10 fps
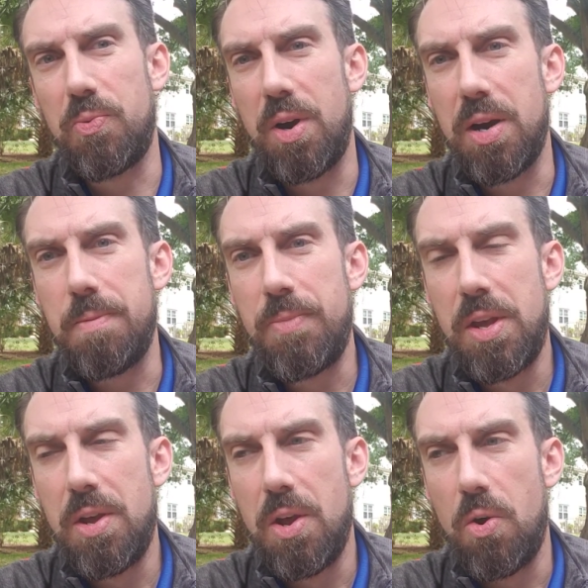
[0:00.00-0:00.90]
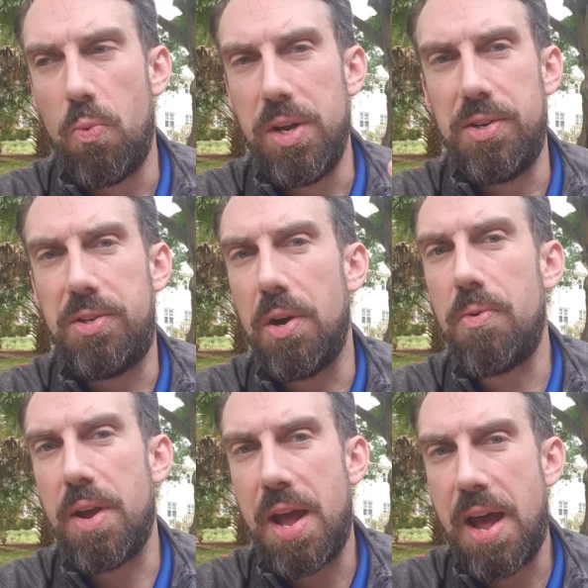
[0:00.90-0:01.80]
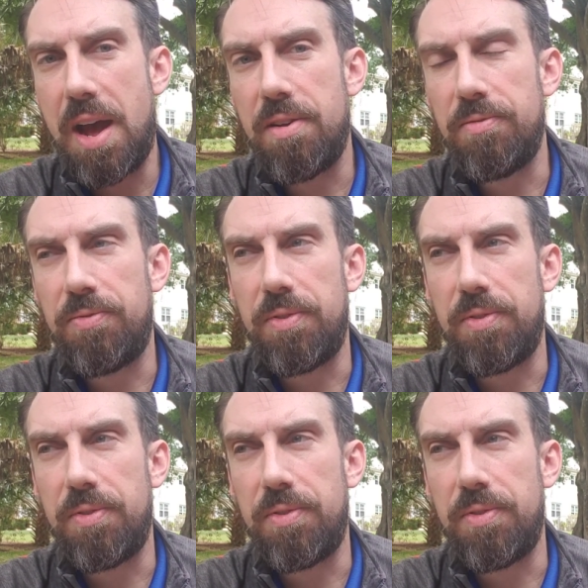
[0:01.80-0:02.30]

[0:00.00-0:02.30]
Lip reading: where we don't have